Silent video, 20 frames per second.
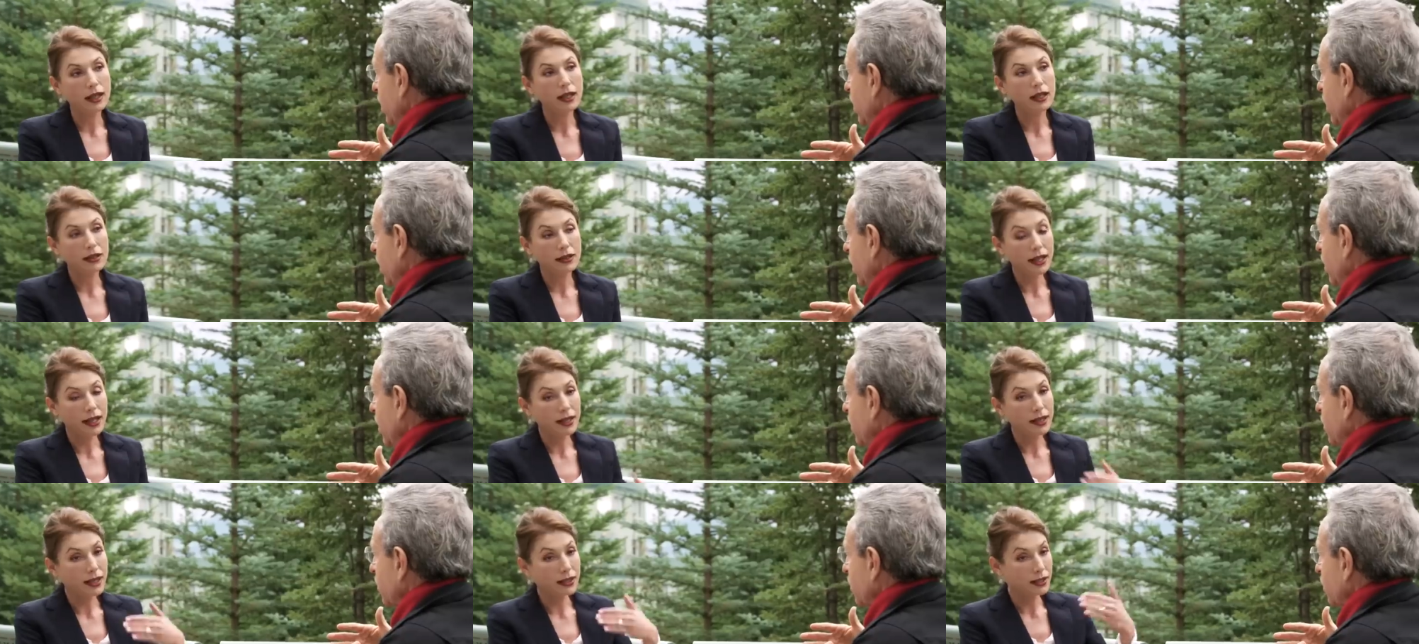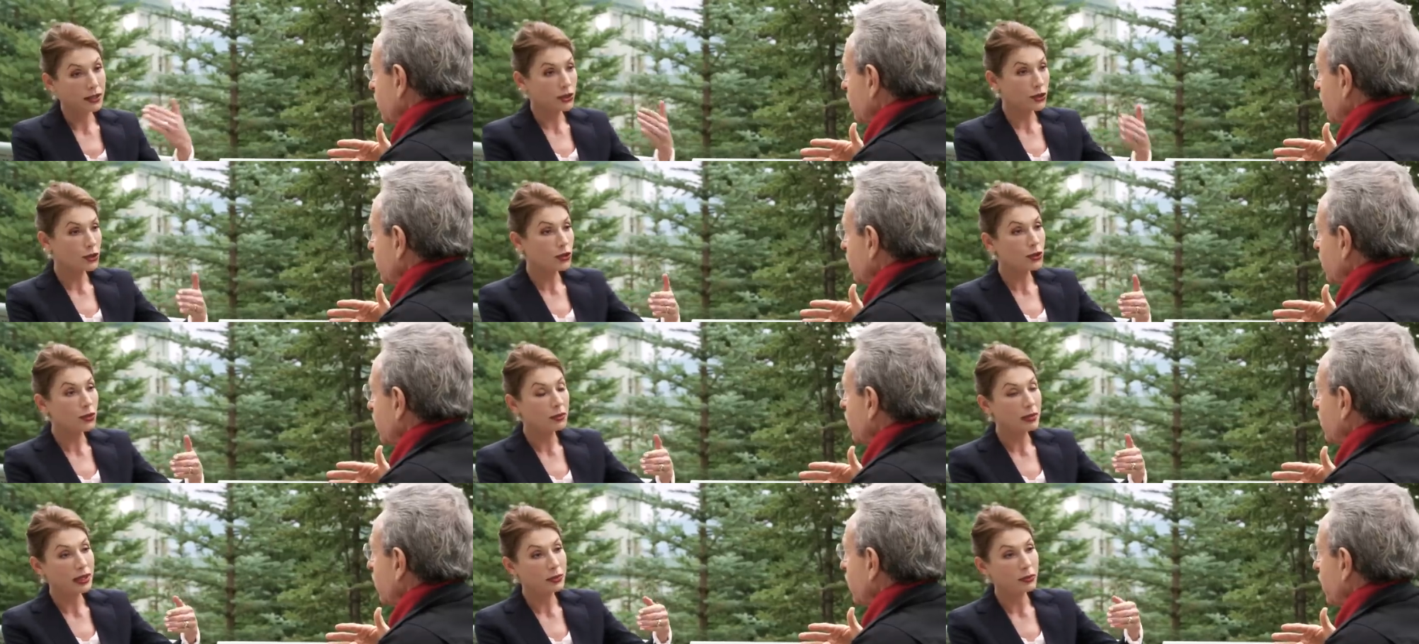Speaker 1: Uh, that, that is
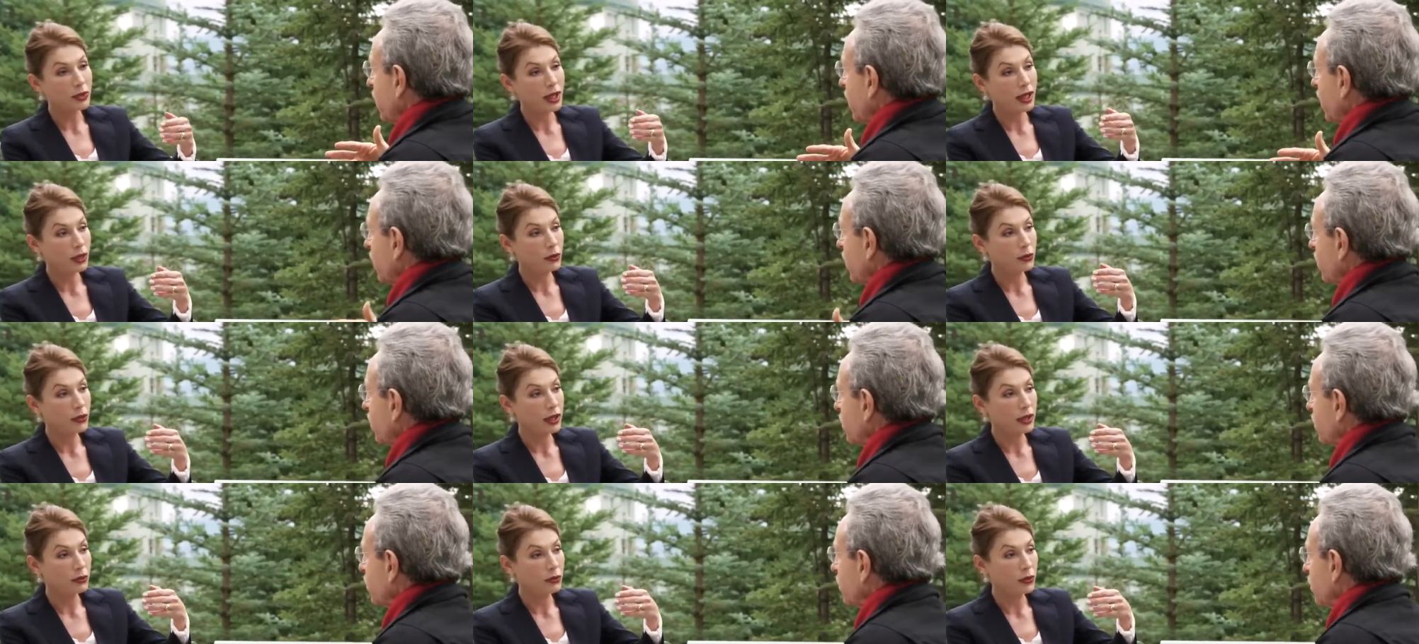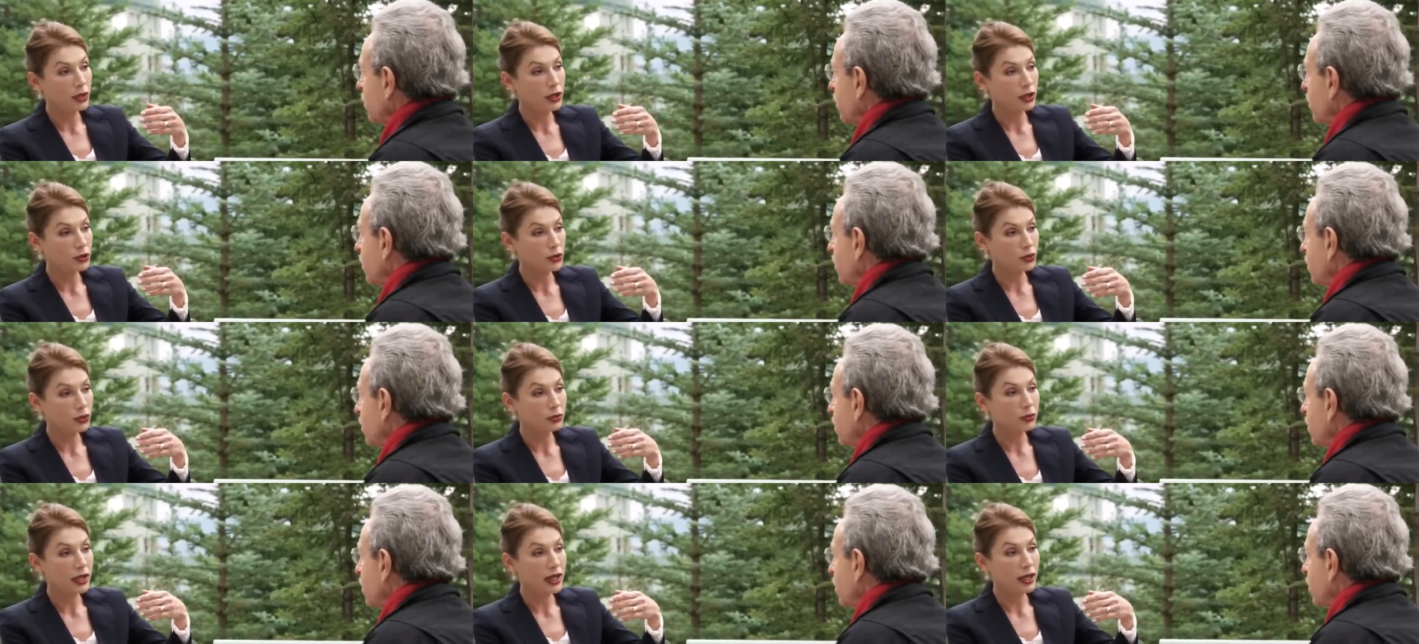true, but uh, we, we
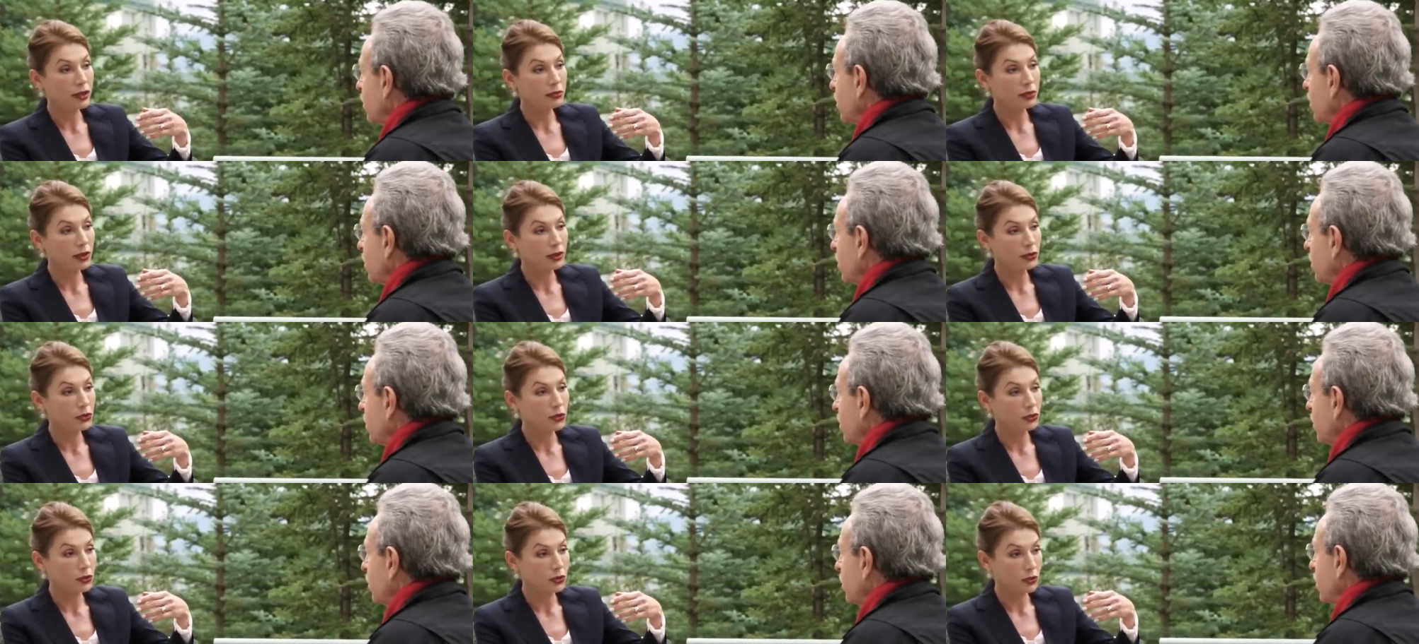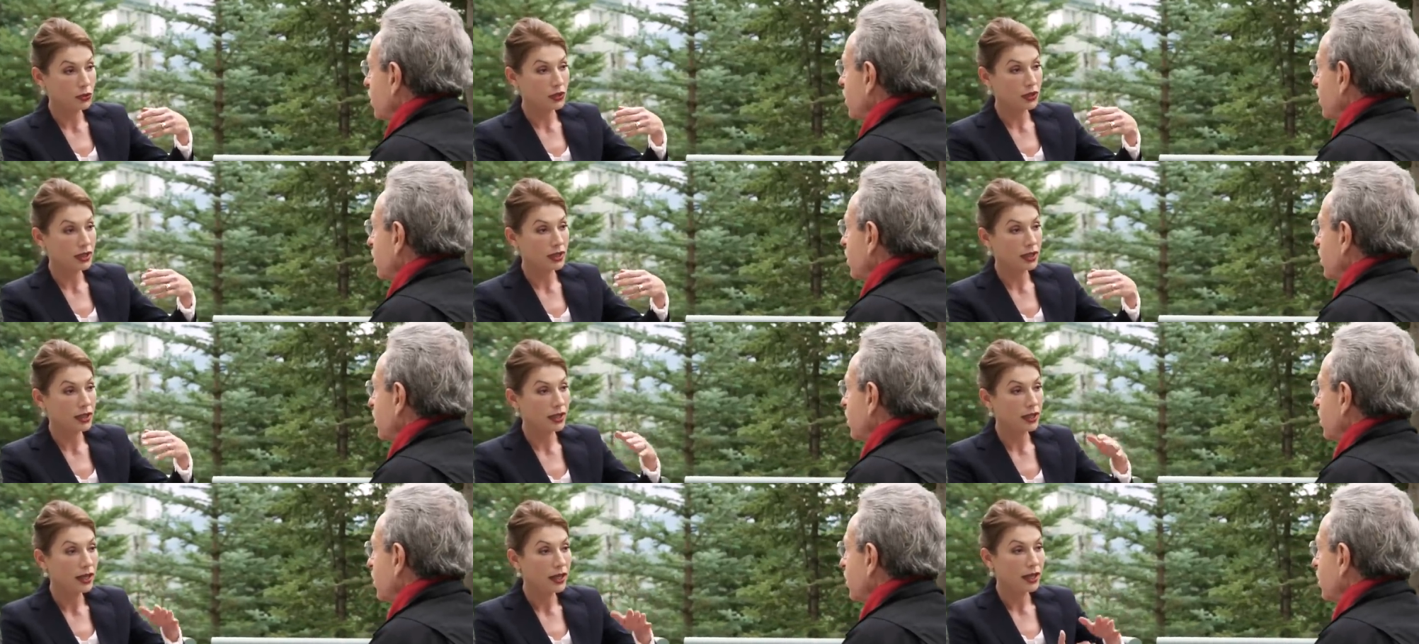should be able to, to
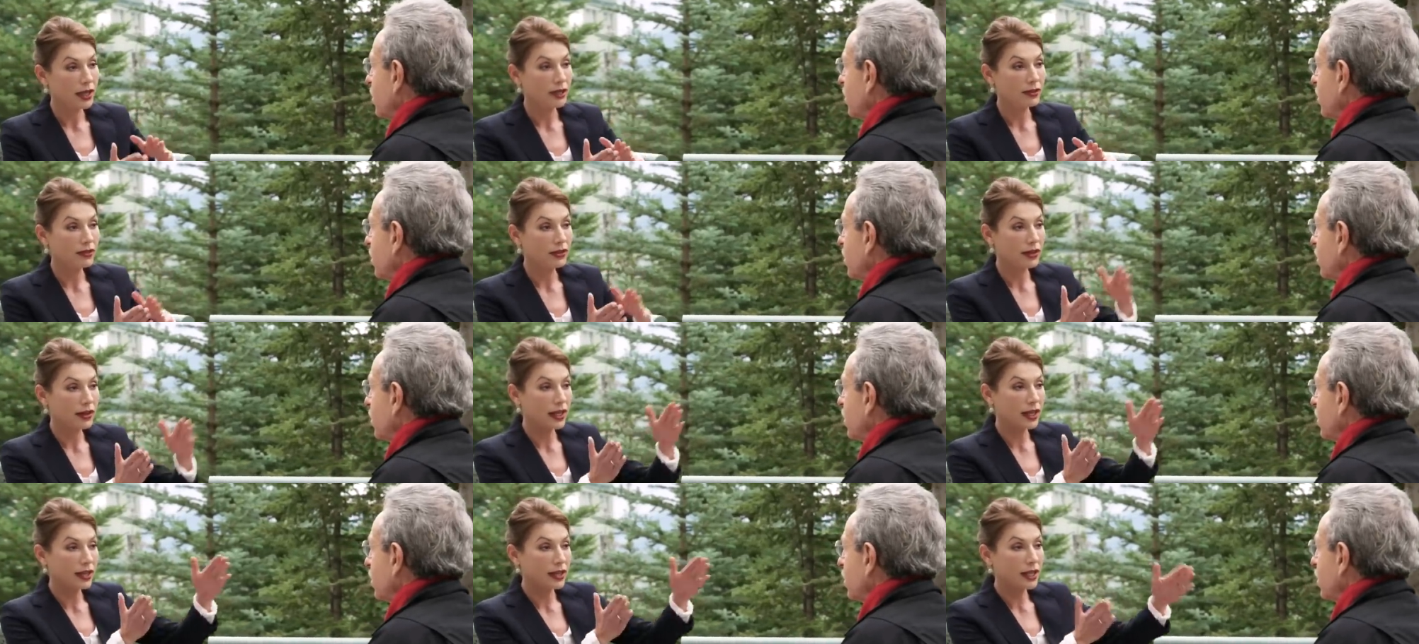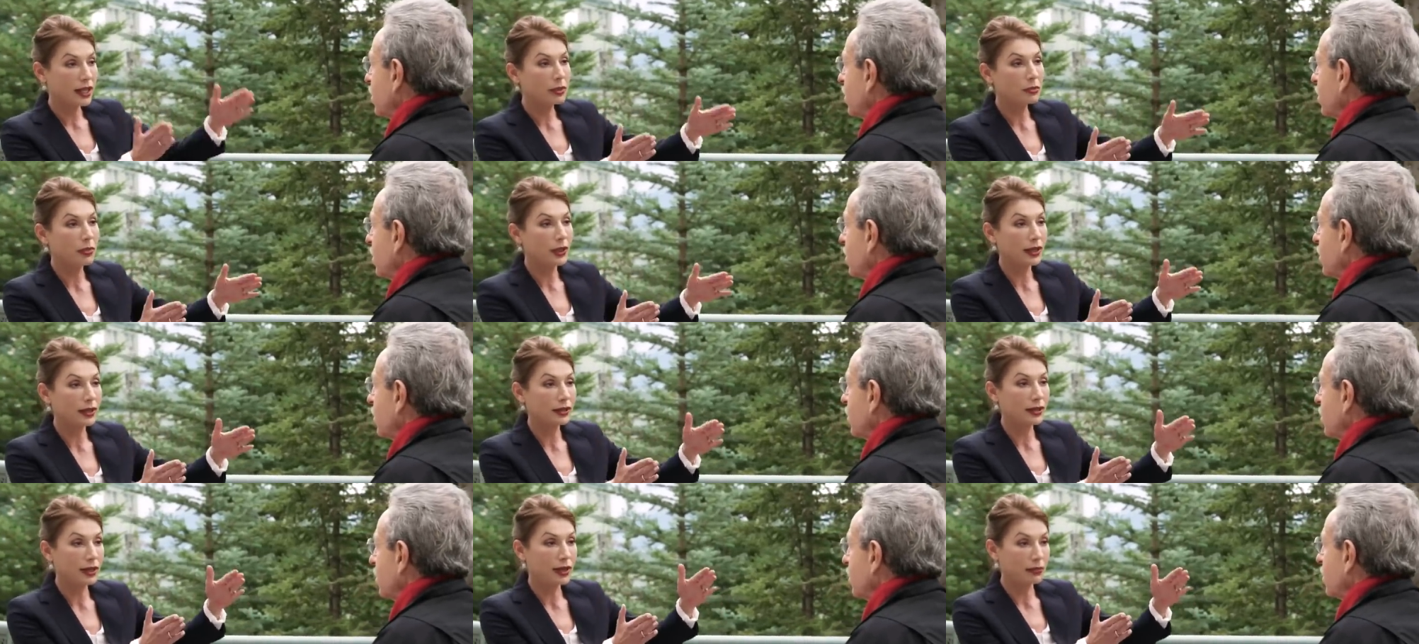see even that, that
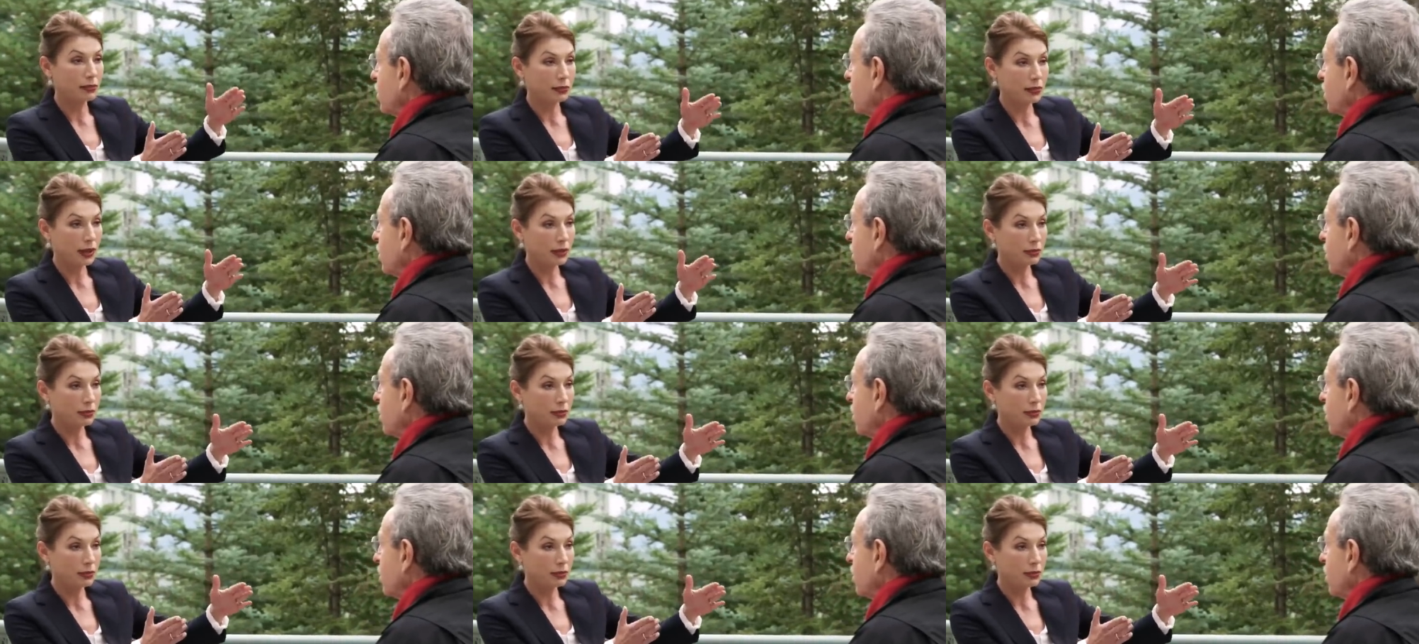part up,